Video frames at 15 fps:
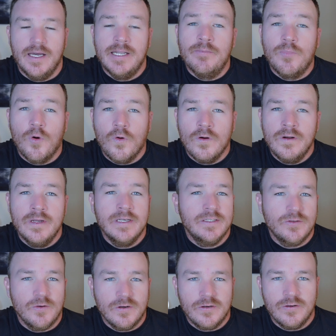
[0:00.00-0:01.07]
An important
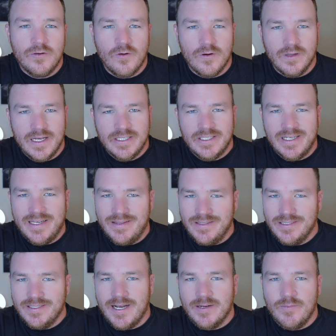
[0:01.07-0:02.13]
historical correlation in the
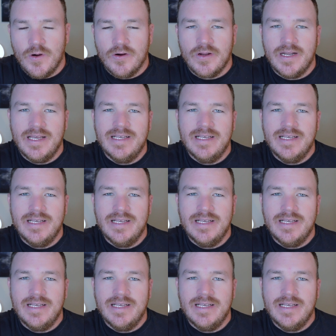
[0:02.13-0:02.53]
stock market